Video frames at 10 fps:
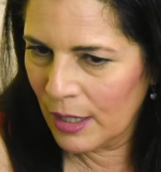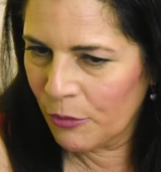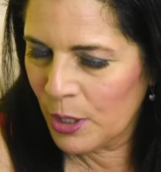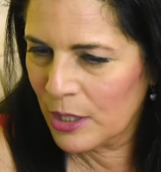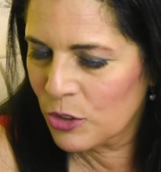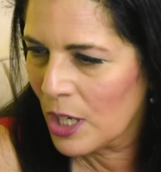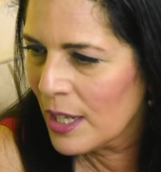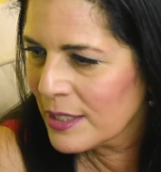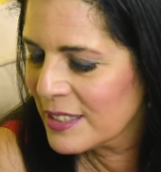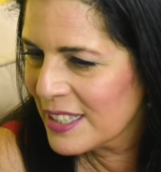If we could
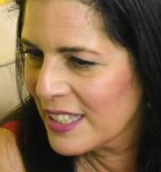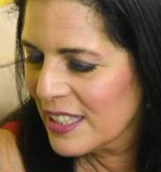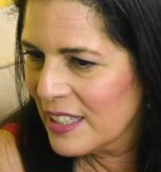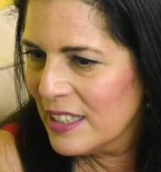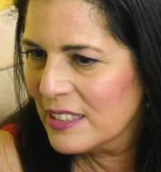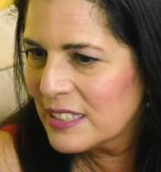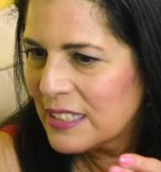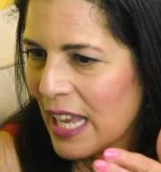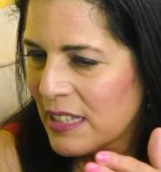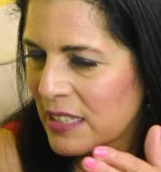just
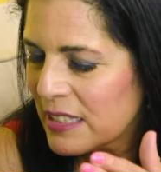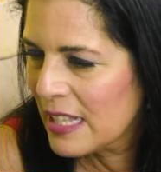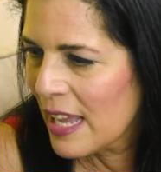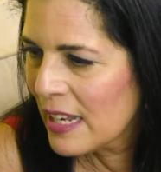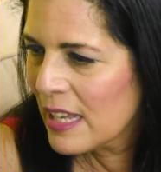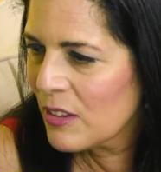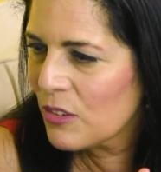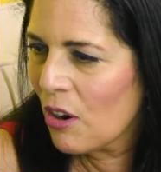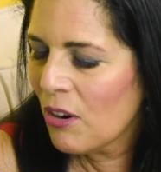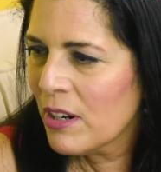stay steady
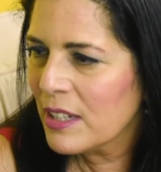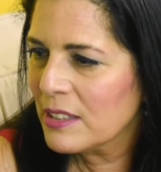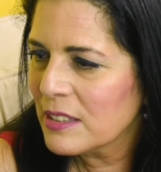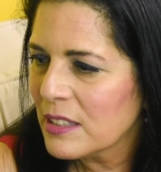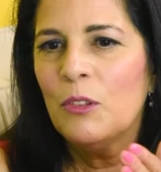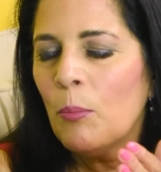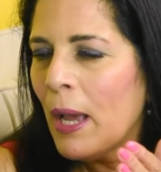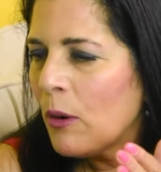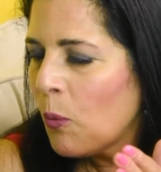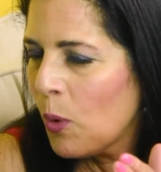as artists. No
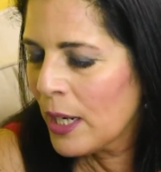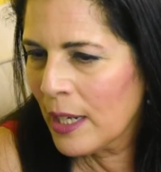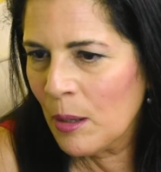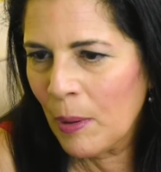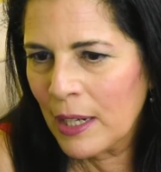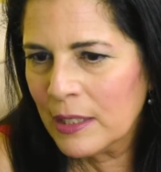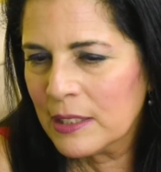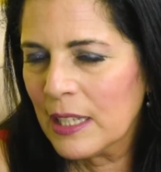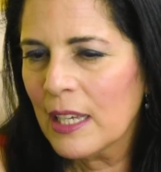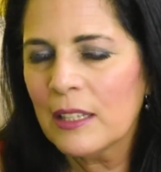matter what anybody
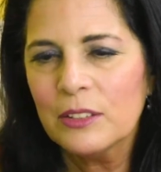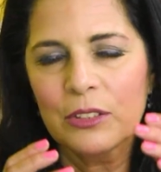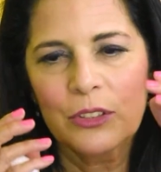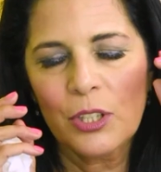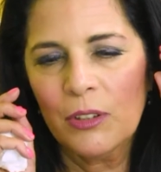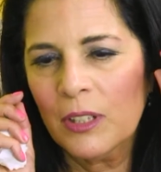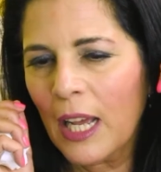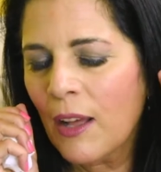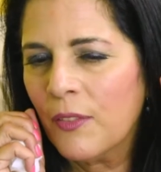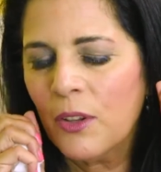says, turn
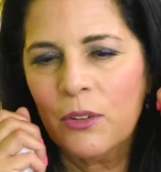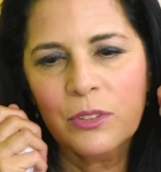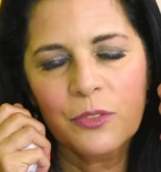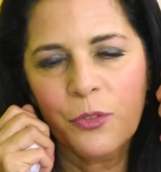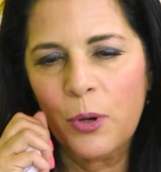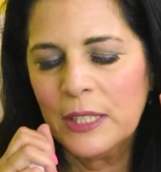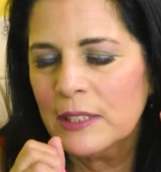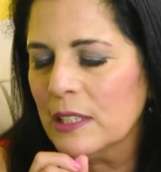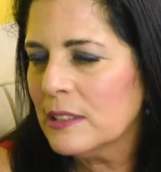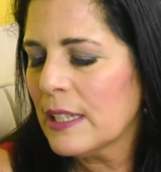down those
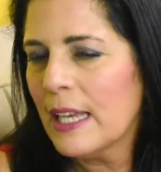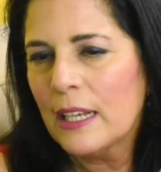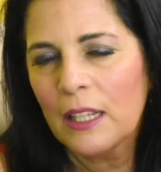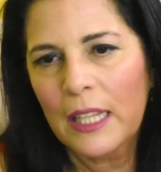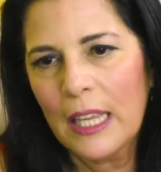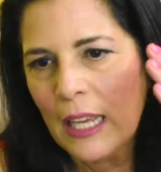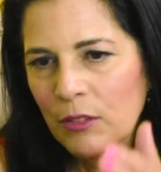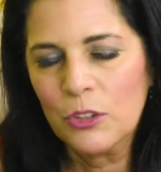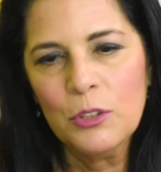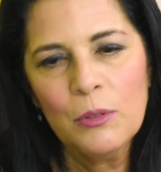voices and
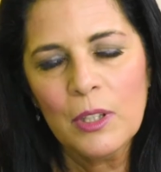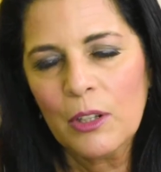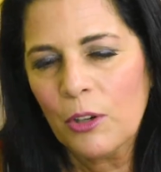get to the